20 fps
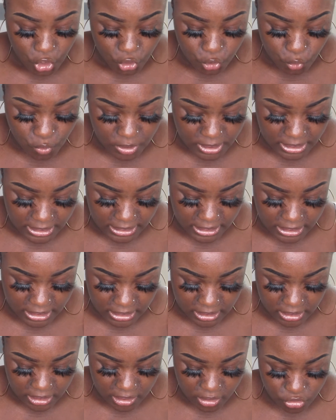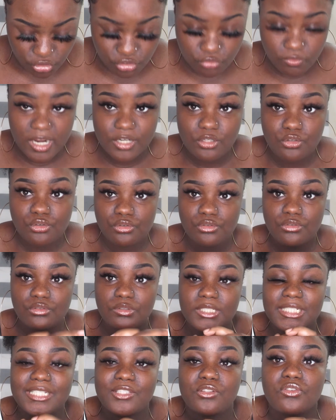You can try
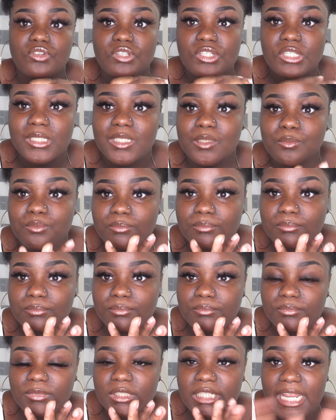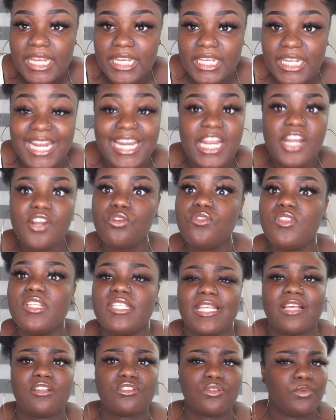to either sleep naked, and I know this
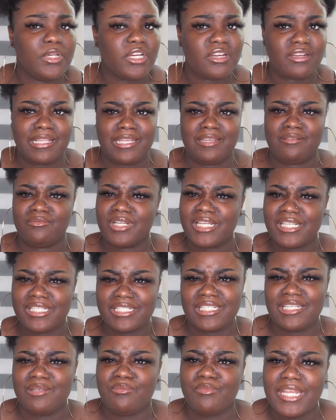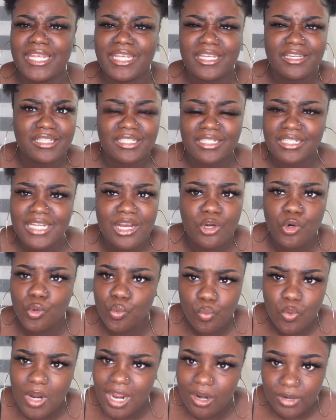sounds weird, like what, sleep naked? Now
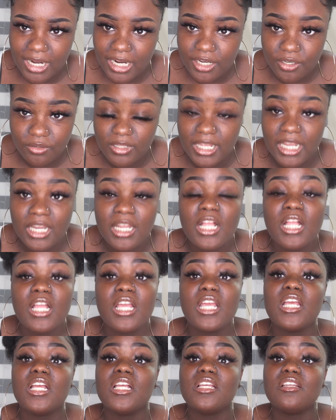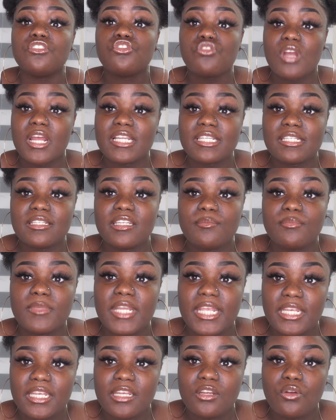why would I do that? Try to sleep
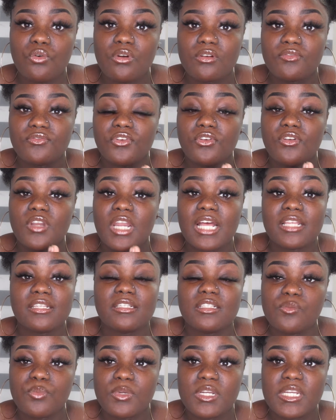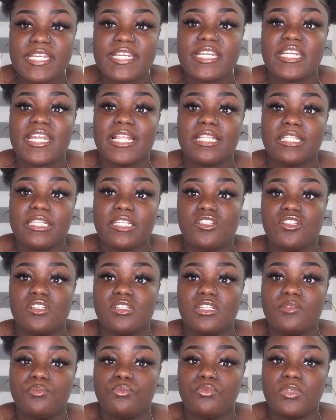naked, or if you're not sleeping naked, at least
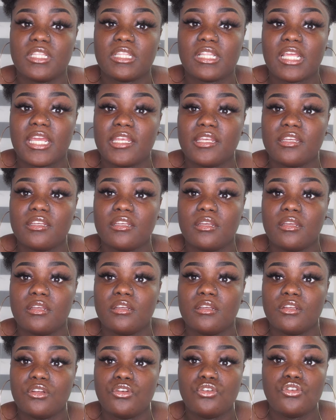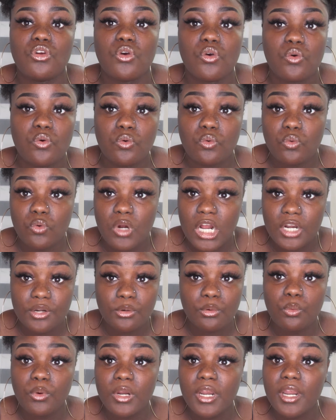sleep with like no
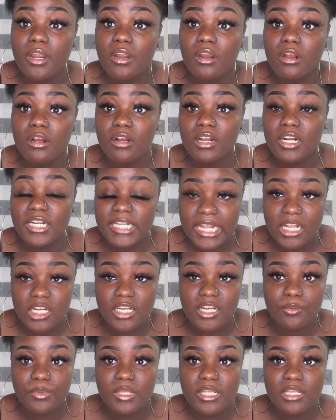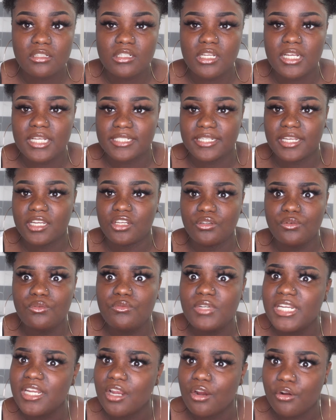underwear down there, because like I said, you
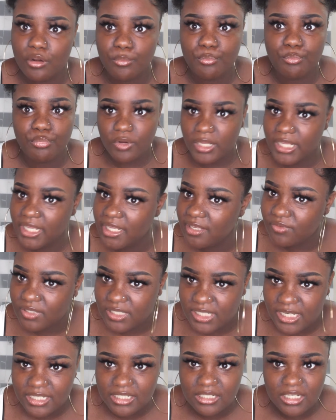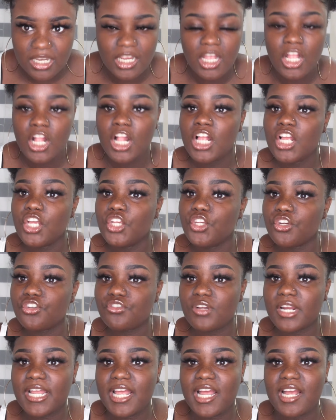need her to breathe, sis. Like, you're
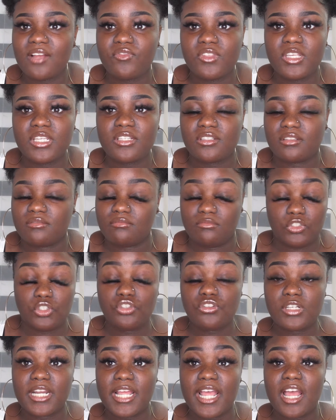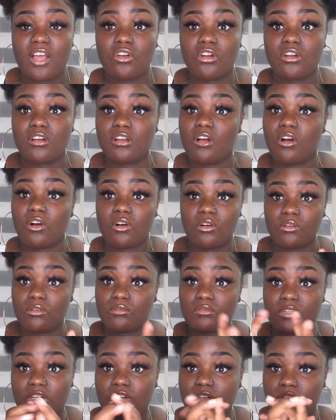trying to have her
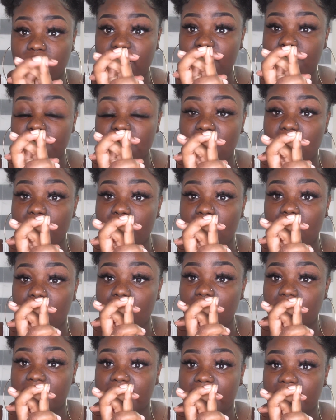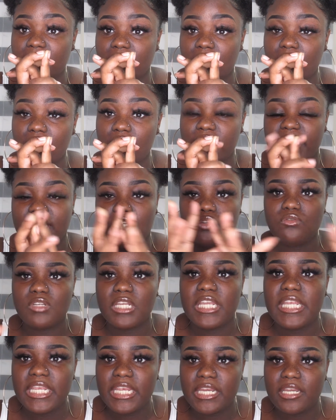all cramped up all day long, that you
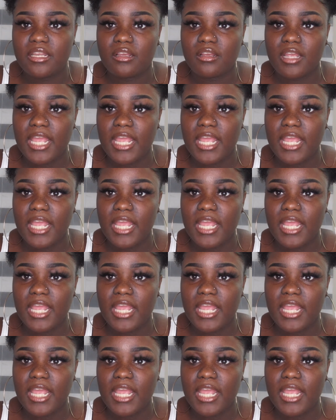need